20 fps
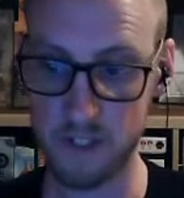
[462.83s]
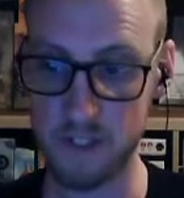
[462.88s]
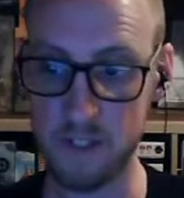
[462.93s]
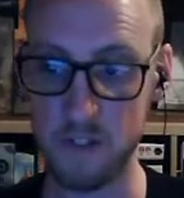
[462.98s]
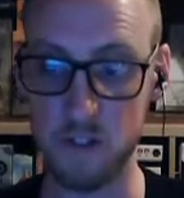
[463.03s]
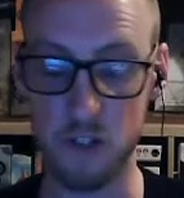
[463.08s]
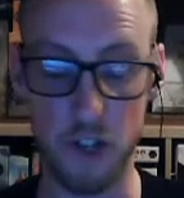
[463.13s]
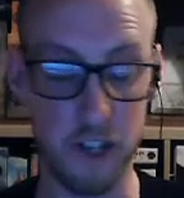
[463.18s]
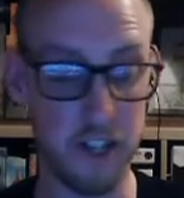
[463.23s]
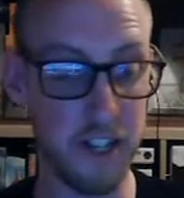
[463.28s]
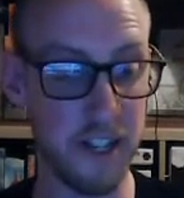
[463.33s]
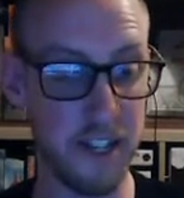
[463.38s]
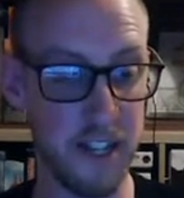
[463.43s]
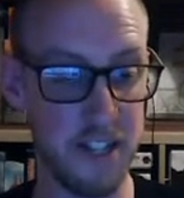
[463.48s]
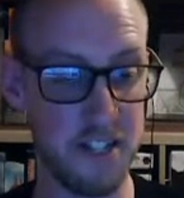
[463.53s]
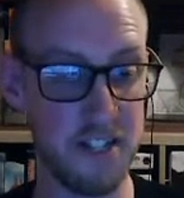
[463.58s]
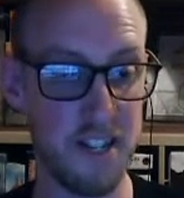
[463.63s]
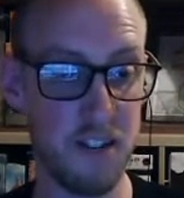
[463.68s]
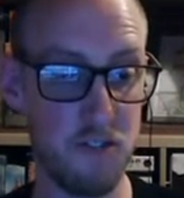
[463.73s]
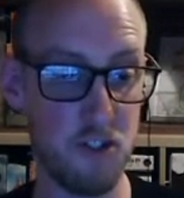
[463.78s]
So I can,
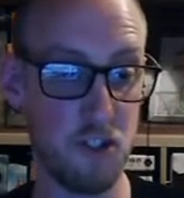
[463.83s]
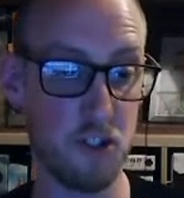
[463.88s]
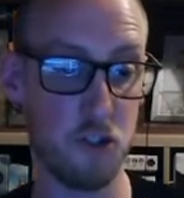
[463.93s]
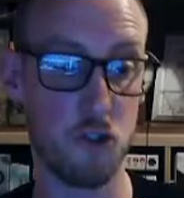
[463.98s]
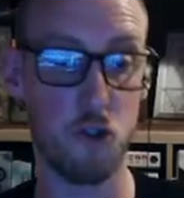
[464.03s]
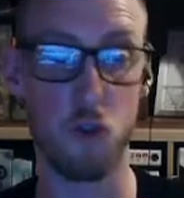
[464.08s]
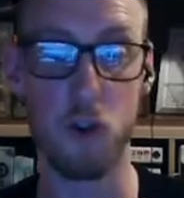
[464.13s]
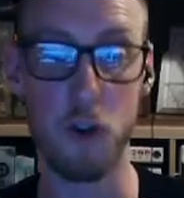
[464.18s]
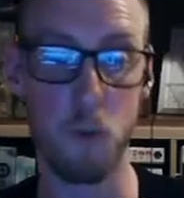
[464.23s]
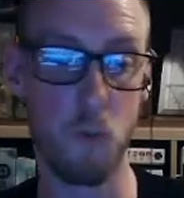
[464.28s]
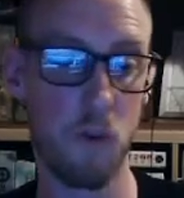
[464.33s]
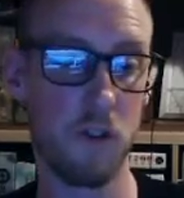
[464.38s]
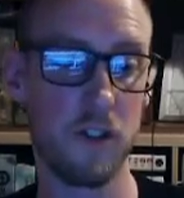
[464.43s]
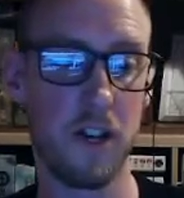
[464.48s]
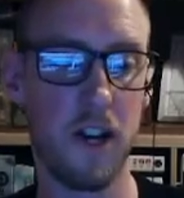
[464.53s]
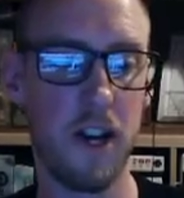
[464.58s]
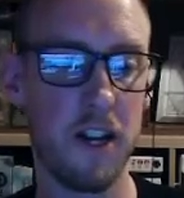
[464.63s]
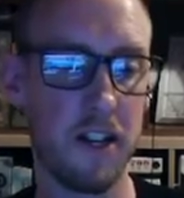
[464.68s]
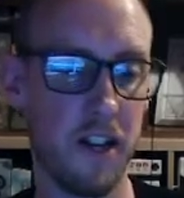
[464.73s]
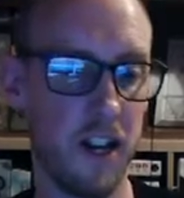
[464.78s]
instead of just drawing 1
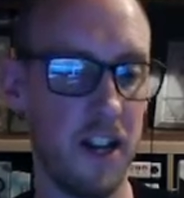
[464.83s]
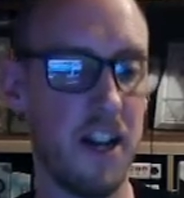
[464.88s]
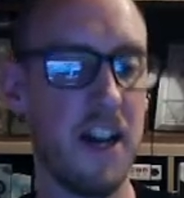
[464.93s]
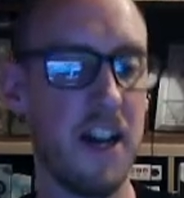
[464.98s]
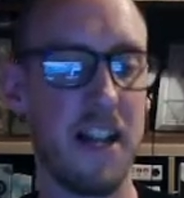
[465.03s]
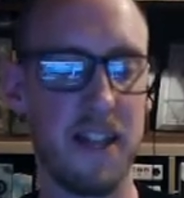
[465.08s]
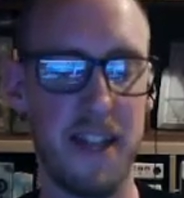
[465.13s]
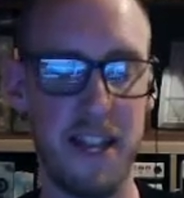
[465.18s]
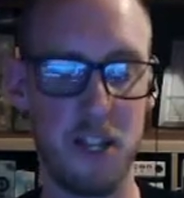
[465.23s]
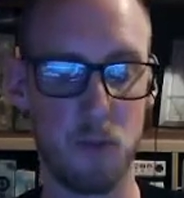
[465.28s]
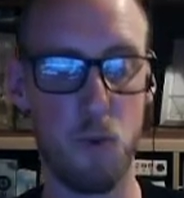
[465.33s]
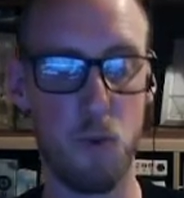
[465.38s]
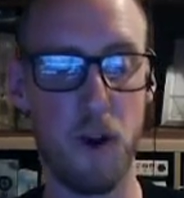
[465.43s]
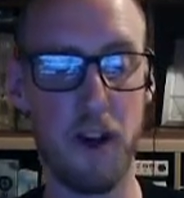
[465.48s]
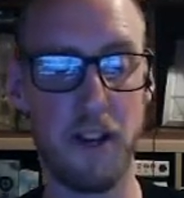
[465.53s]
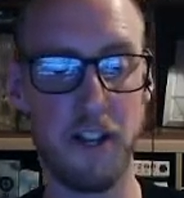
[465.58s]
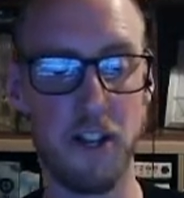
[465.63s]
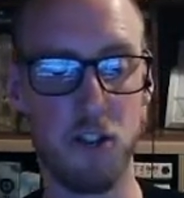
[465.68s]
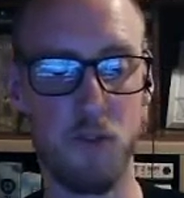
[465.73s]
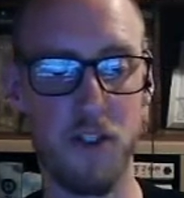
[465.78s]
card, that's why
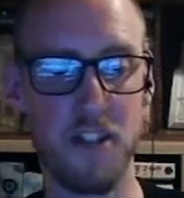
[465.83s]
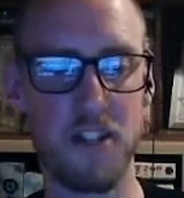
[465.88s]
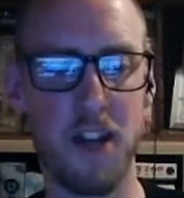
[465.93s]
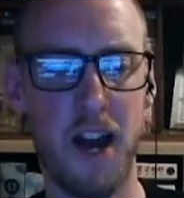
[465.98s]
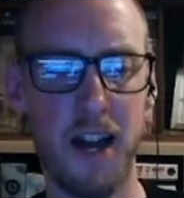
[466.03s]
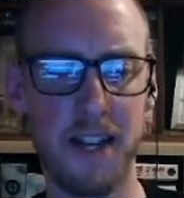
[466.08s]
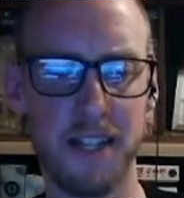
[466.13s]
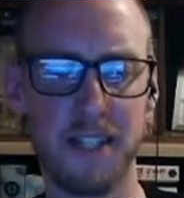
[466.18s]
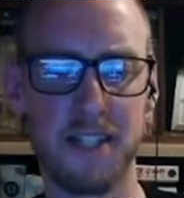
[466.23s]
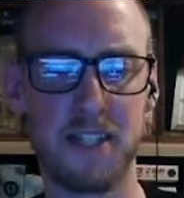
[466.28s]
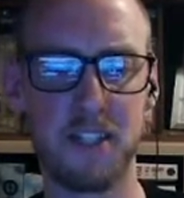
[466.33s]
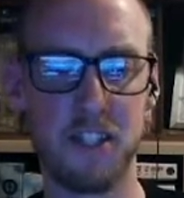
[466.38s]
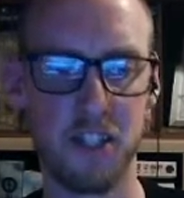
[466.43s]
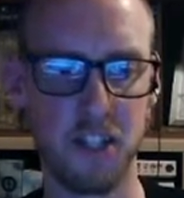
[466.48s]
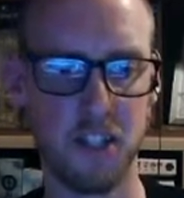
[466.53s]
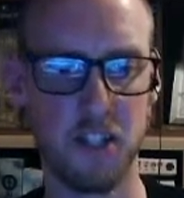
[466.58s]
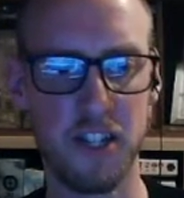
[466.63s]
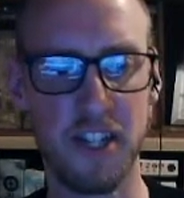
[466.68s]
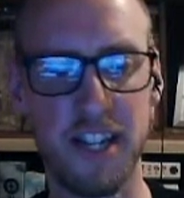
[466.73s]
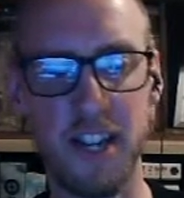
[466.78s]
you're enticed to
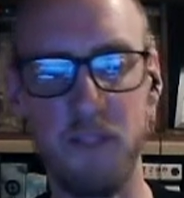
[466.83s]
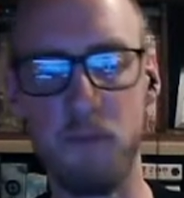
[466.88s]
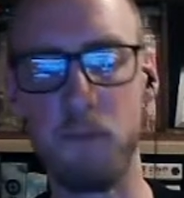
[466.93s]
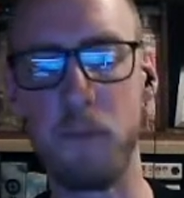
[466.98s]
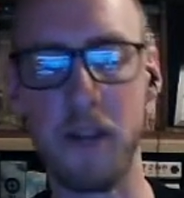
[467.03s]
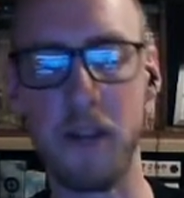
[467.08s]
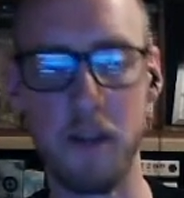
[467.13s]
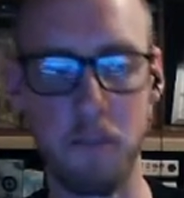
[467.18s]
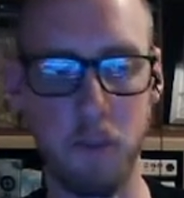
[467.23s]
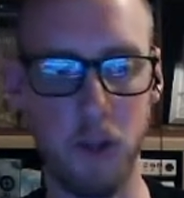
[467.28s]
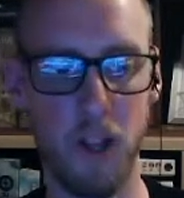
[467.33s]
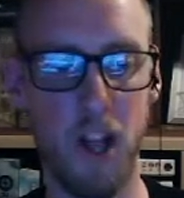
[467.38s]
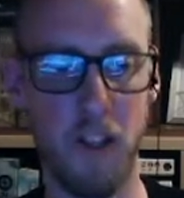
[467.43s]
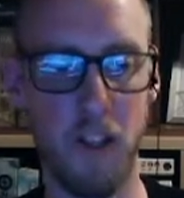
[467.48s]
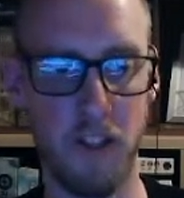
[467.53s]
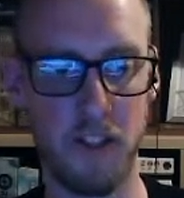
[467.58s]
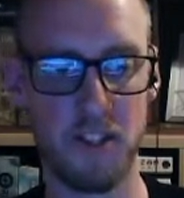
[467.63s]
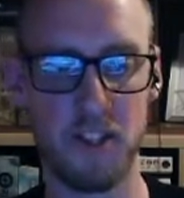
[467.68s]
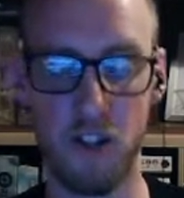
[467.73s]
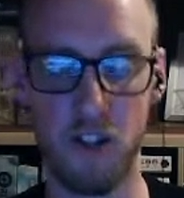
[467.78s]
give people
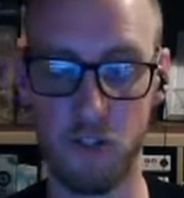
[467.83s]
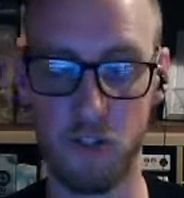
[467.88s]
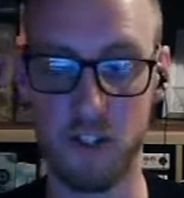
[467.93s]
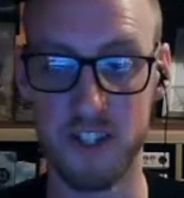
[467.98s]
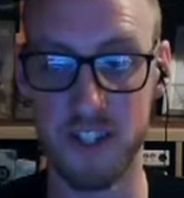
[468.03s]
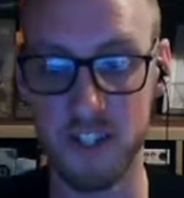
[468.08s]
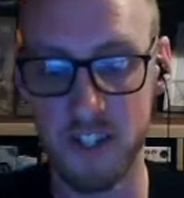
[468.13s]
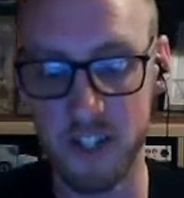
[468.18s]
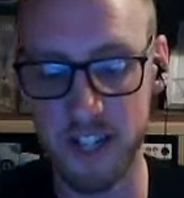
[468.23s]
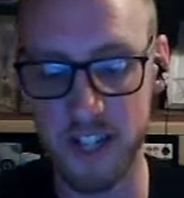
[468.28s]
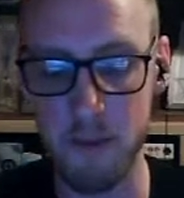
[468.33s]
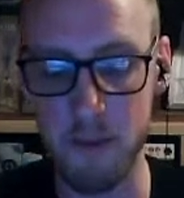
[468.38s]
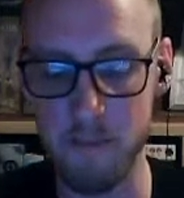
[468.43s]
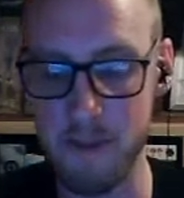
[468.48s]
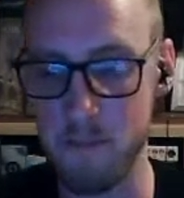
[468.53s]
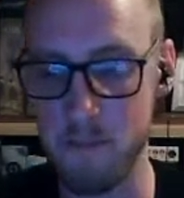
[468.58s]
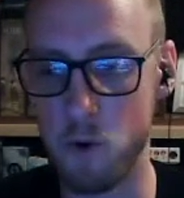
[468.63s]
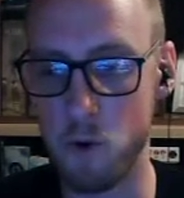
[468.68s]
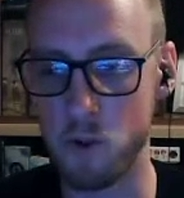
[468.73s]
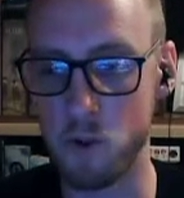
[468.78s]
other stuff, because it's going to get me
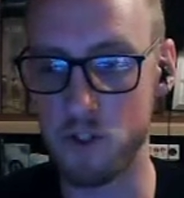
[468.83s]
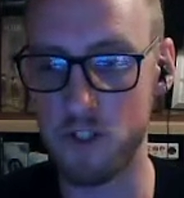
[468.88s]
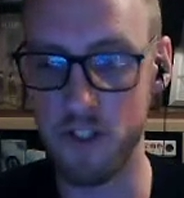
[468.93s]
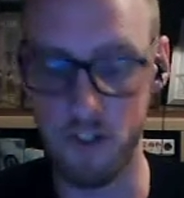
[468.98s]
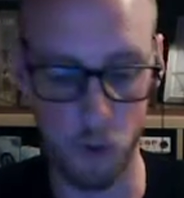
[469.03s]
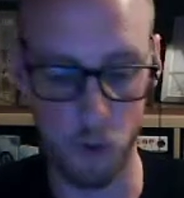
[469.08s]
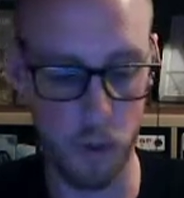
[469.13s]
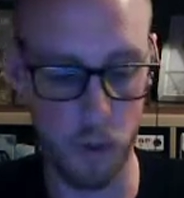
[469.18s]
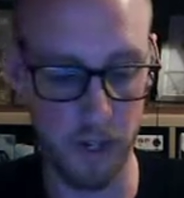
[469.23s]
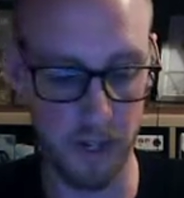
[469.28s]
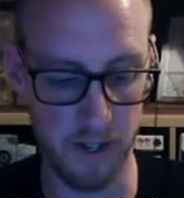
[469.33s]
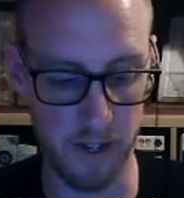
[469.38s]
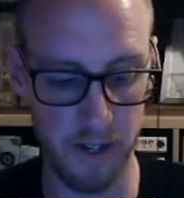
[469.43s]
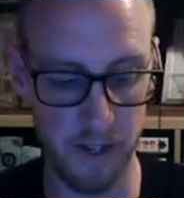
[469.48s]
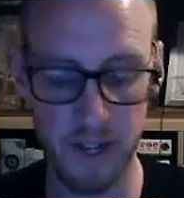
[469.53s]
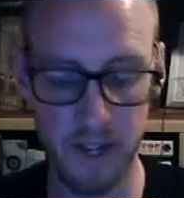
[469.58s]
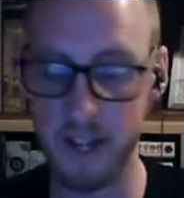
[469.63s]
more stuff quicker.